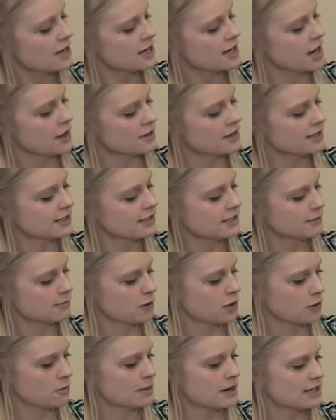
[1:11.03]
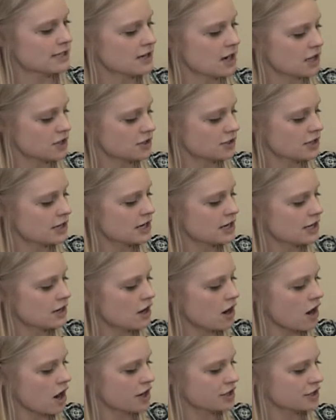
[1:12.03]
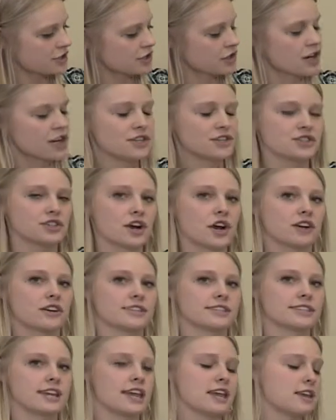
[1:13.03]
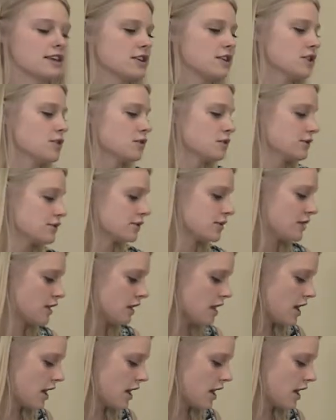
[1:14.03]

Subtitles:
Now, this is a book by Dr. Anita Archer and Charles A. Hughes.